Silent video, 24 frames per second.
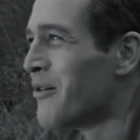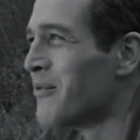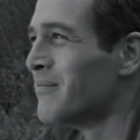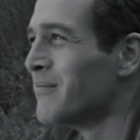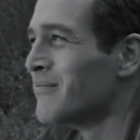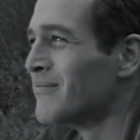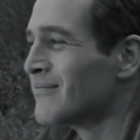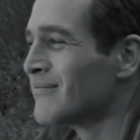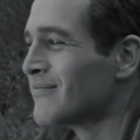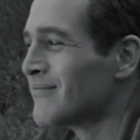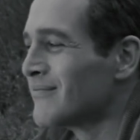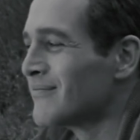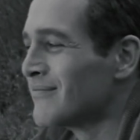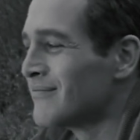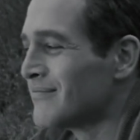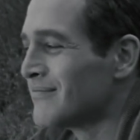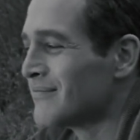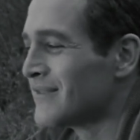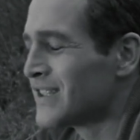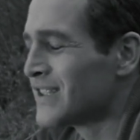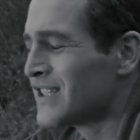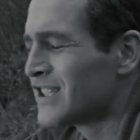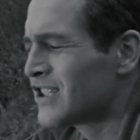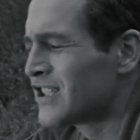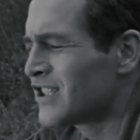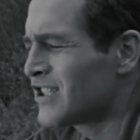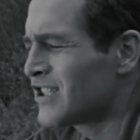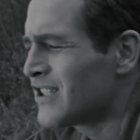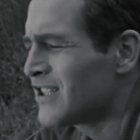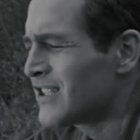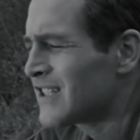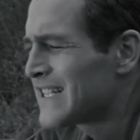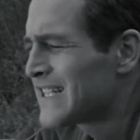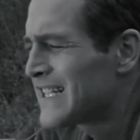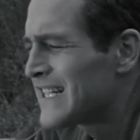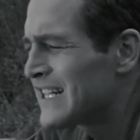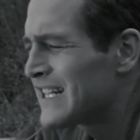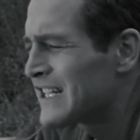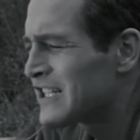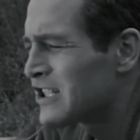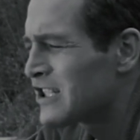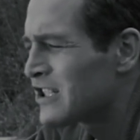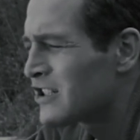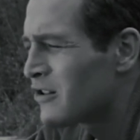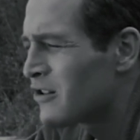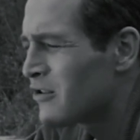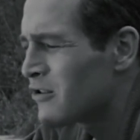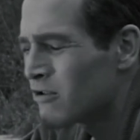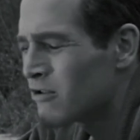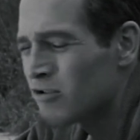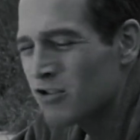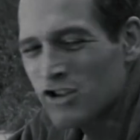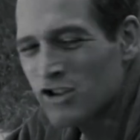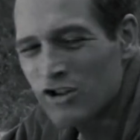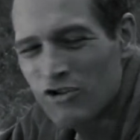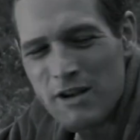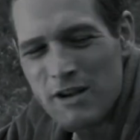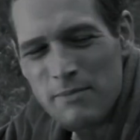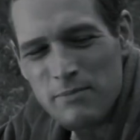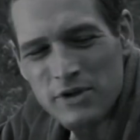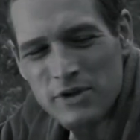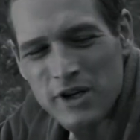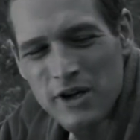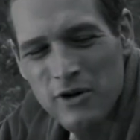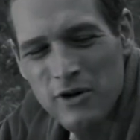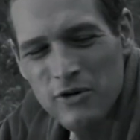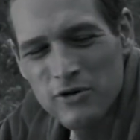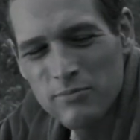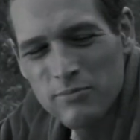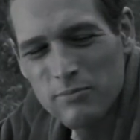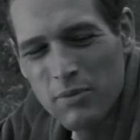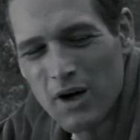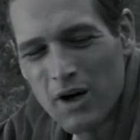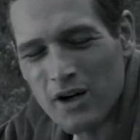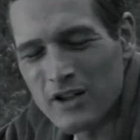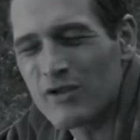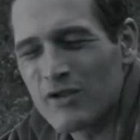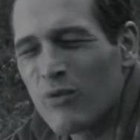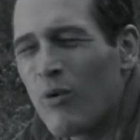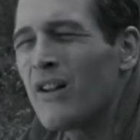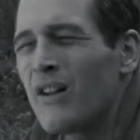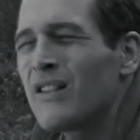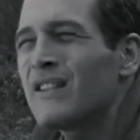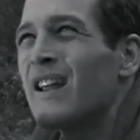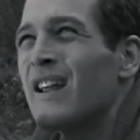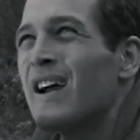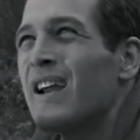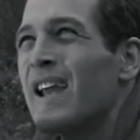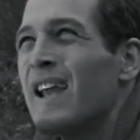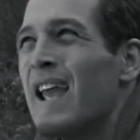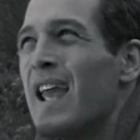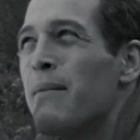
in this time where she declares her love for him and proposes